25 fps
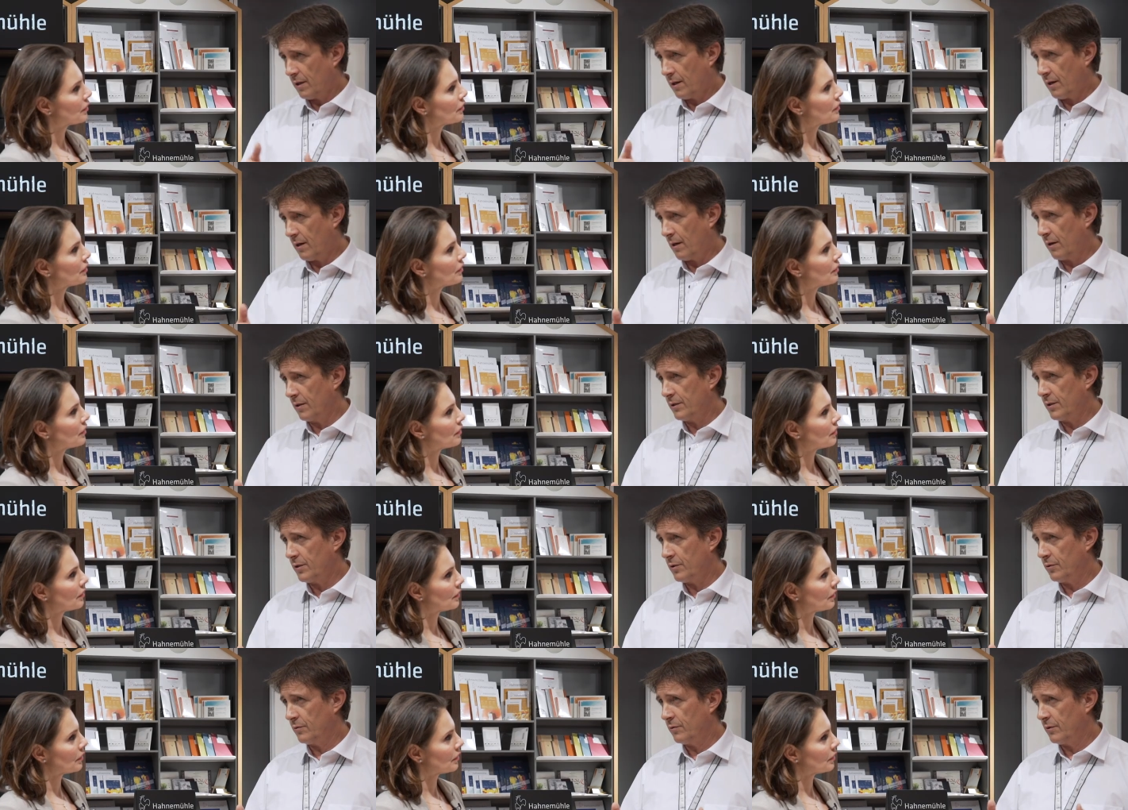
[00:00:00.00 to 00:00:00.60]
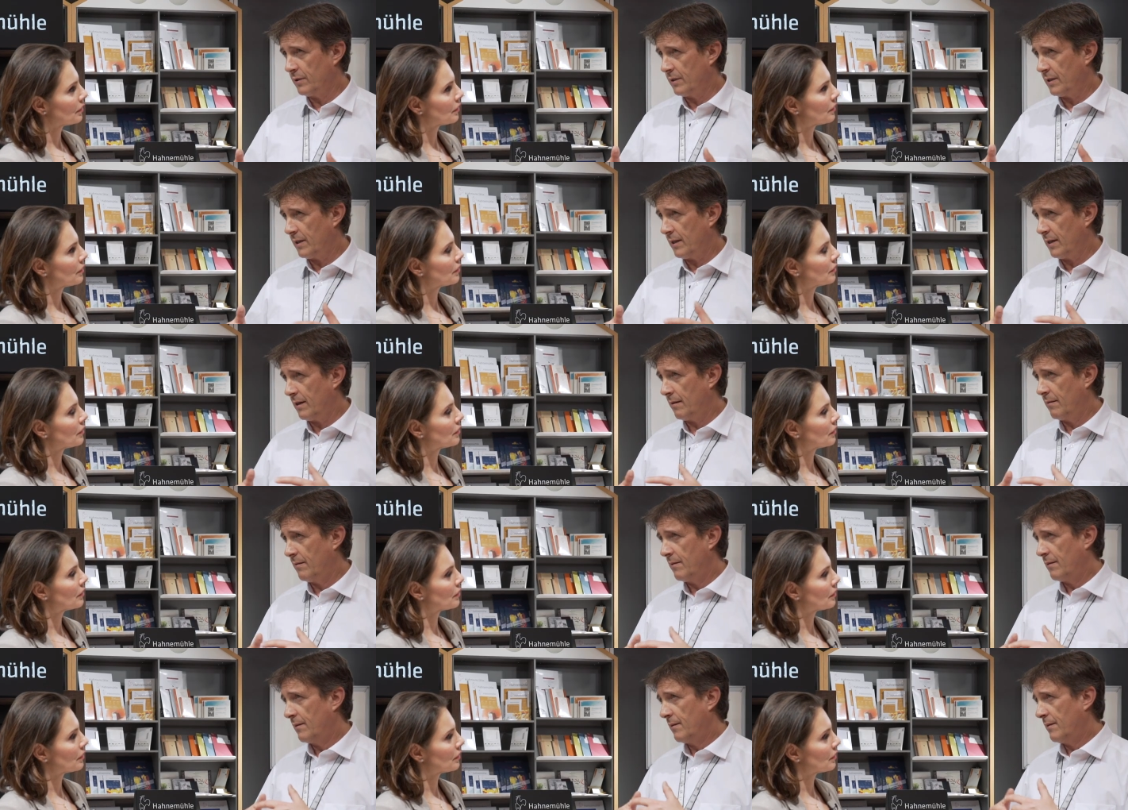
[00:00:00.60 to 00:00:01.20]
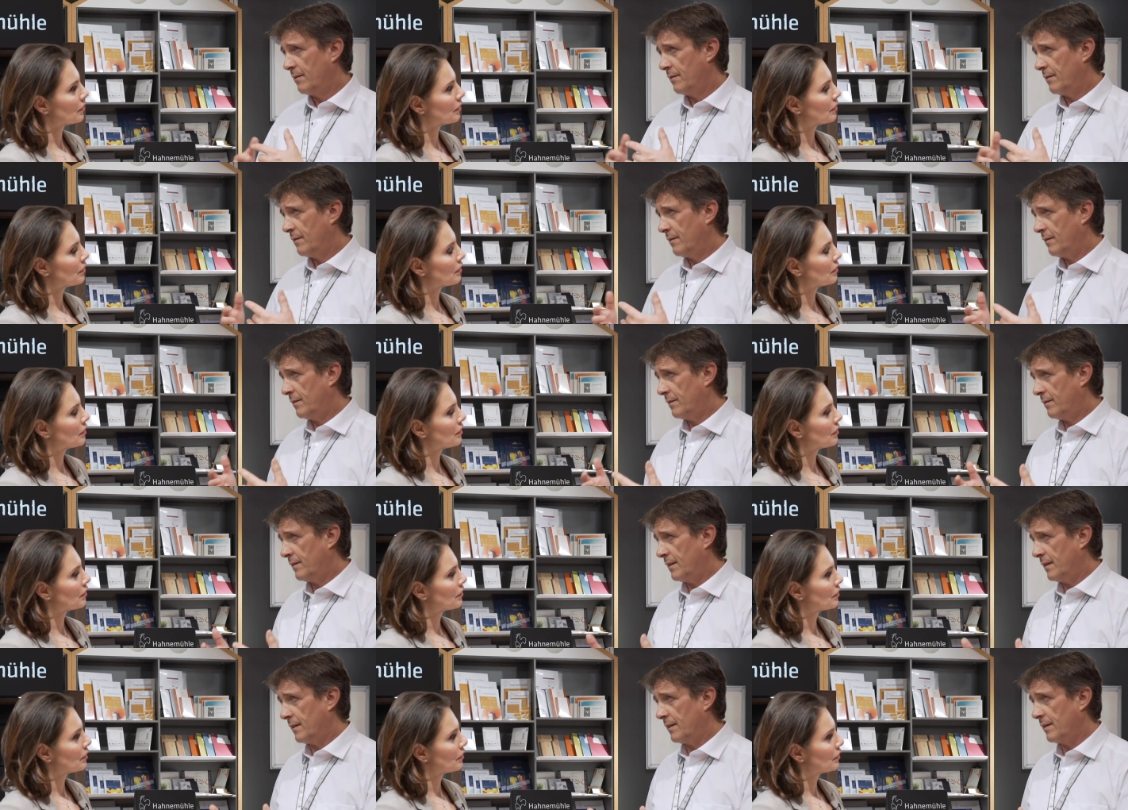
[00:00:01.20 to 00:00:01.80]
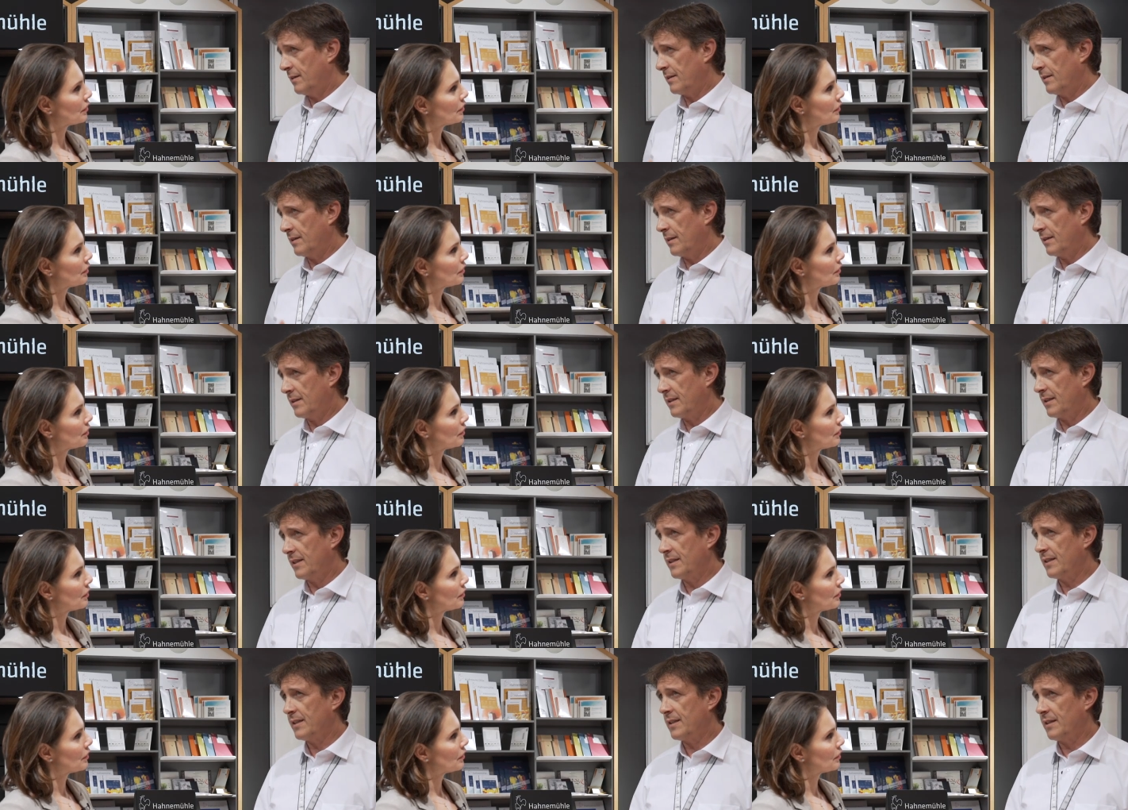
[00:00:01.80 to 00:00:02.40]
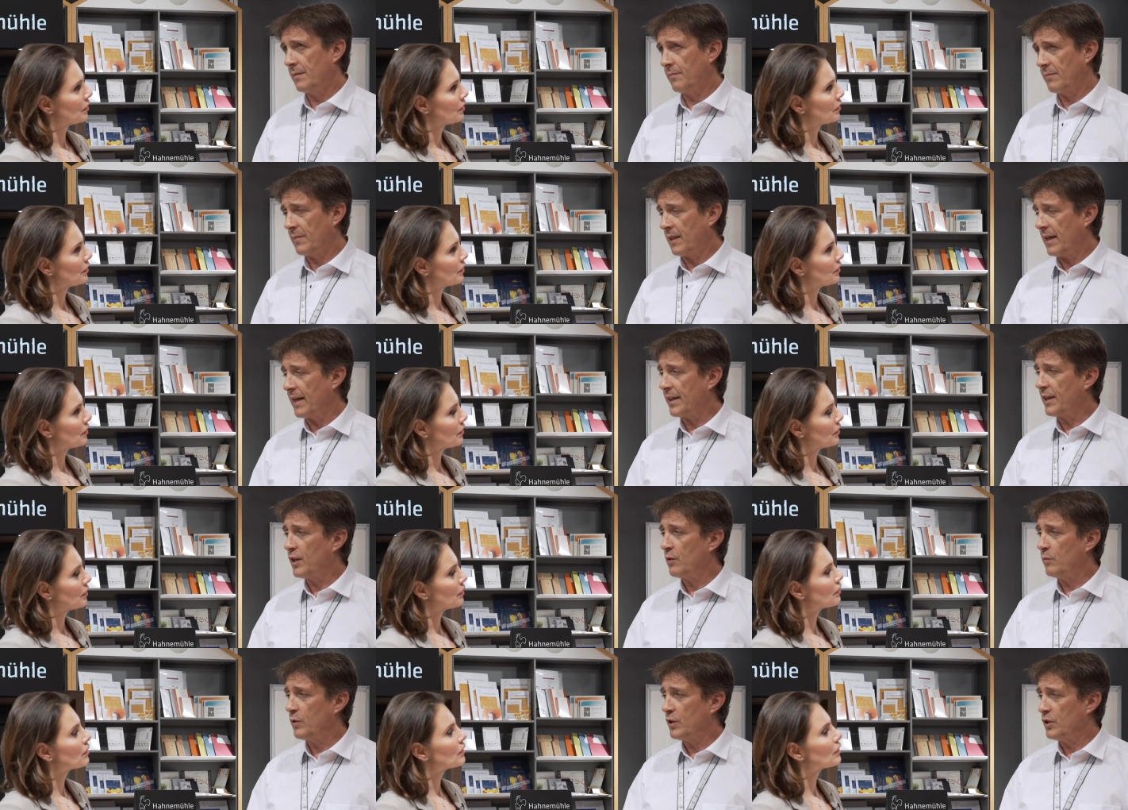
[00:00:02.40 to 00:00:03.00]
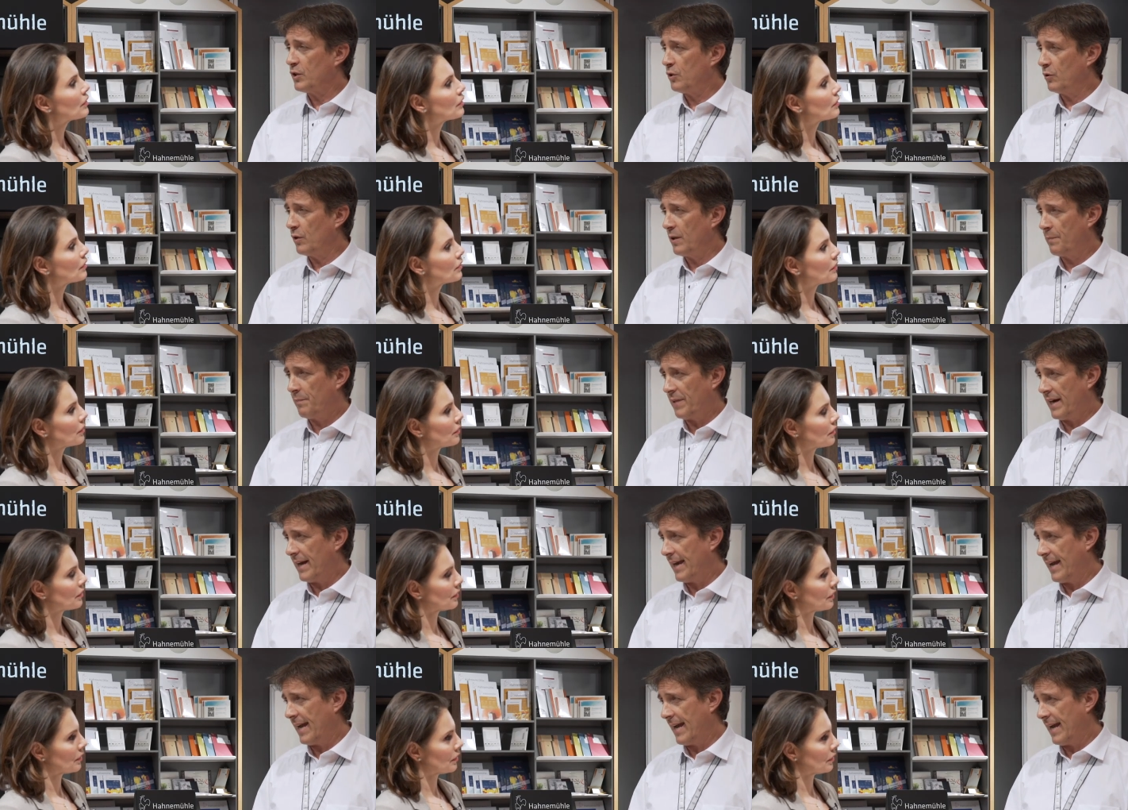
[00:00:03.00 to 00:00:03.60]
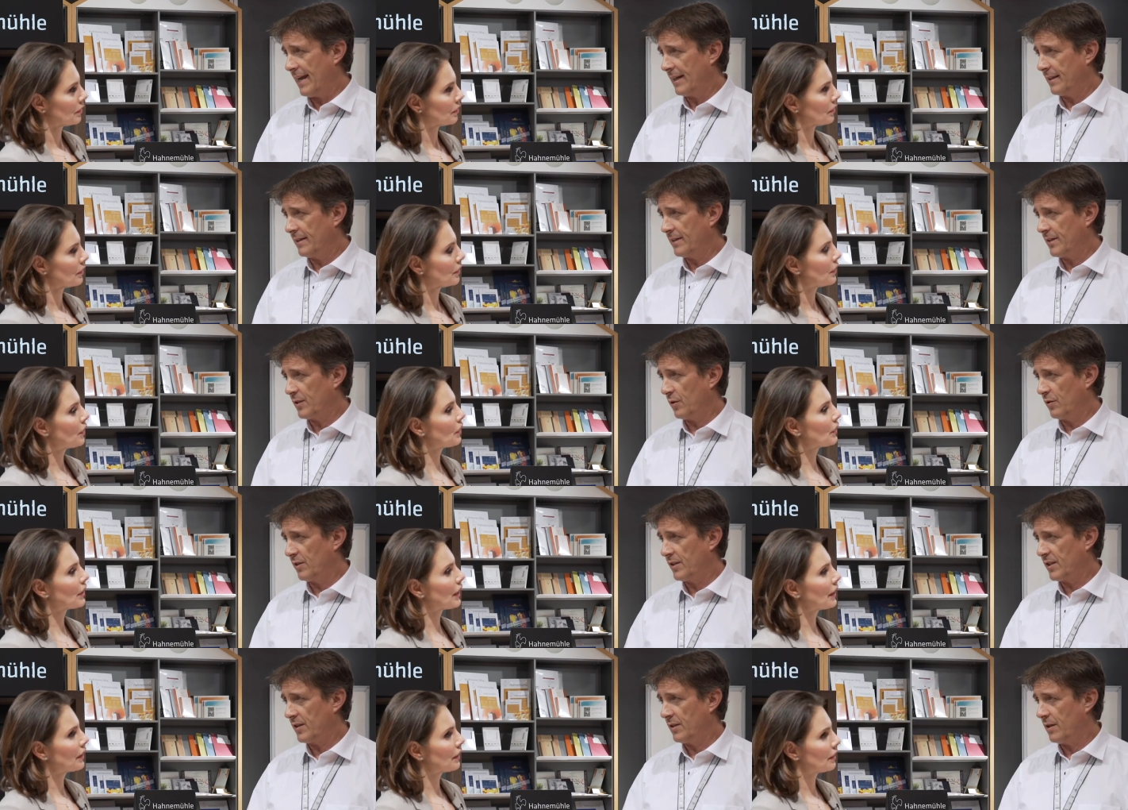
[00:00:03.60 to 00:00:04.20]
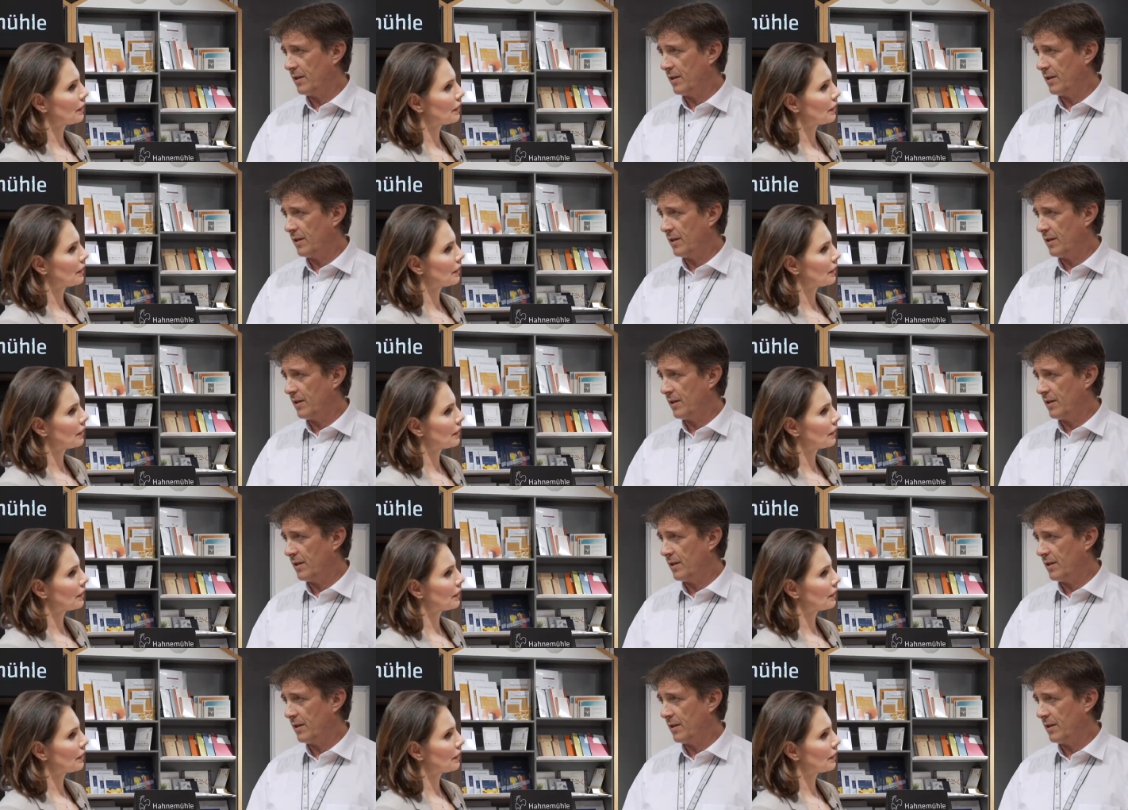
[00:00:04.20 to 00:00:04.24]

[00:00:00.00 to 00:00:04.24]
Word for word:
Speaker 1: onto the, the, the system like you would do it by hand. So okay. it's